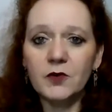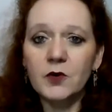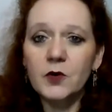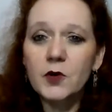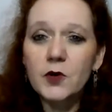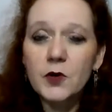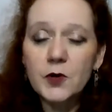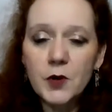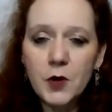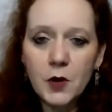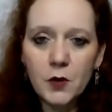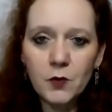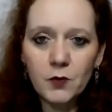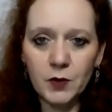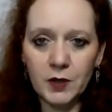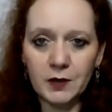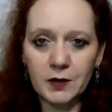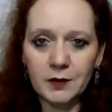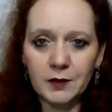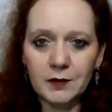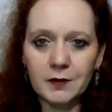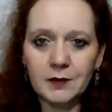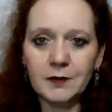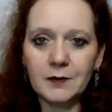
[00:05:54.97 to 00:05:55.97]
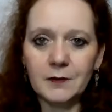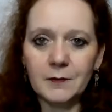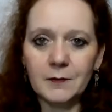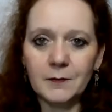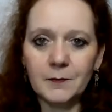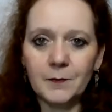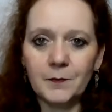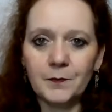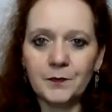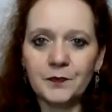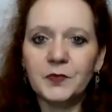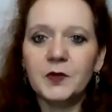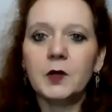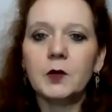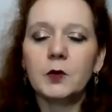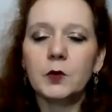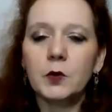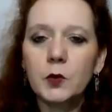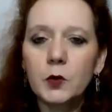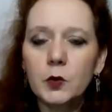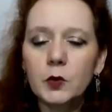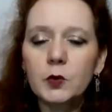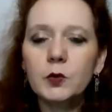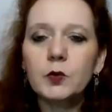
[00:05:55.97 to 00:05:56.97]
of knowing
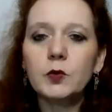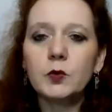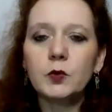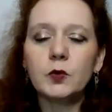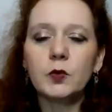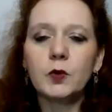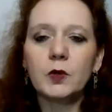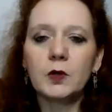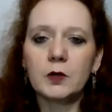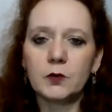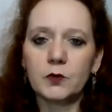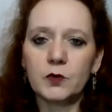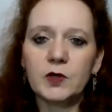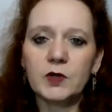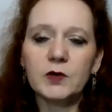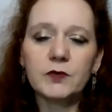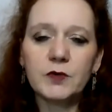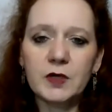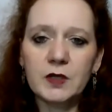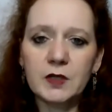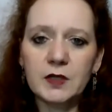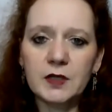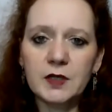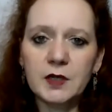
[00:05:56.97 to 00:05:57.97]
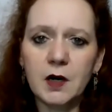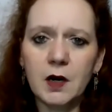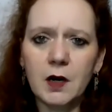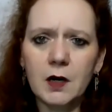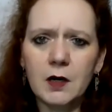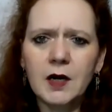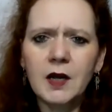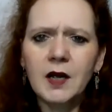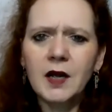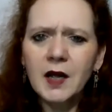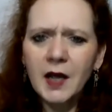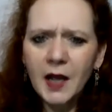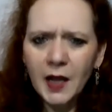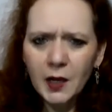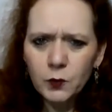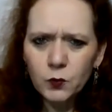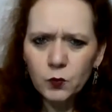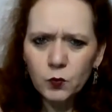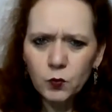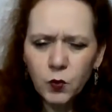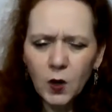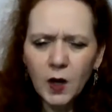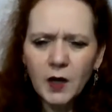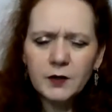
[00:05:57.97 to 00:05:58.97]
who we really are
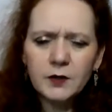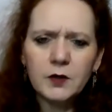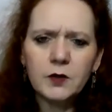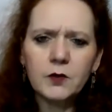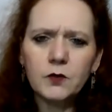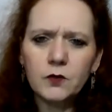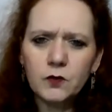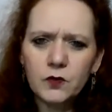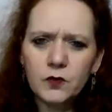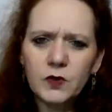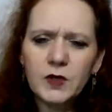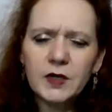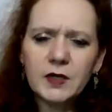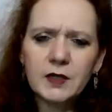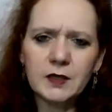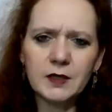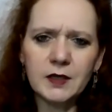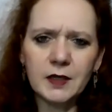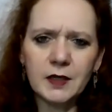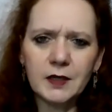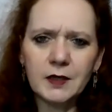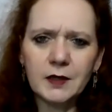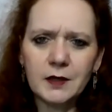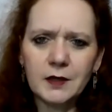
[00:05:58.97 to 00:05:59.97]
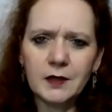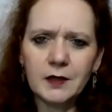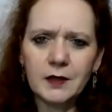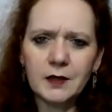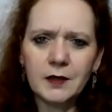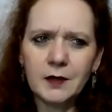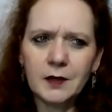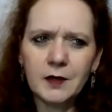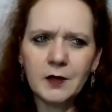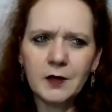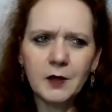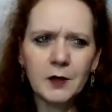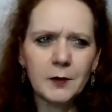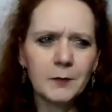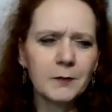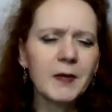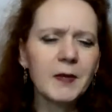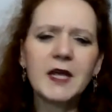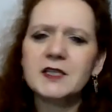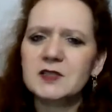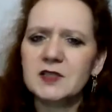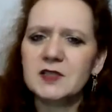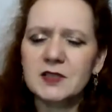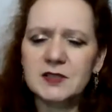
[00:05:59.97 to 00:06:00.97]
and what really
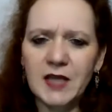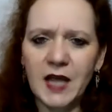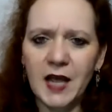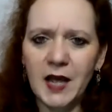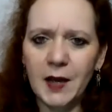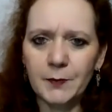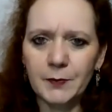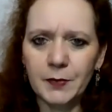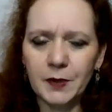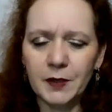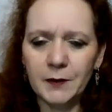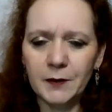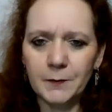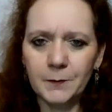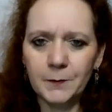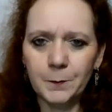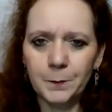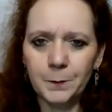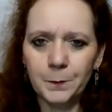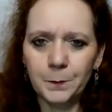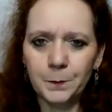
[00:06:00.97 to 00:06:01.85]
makes us happy.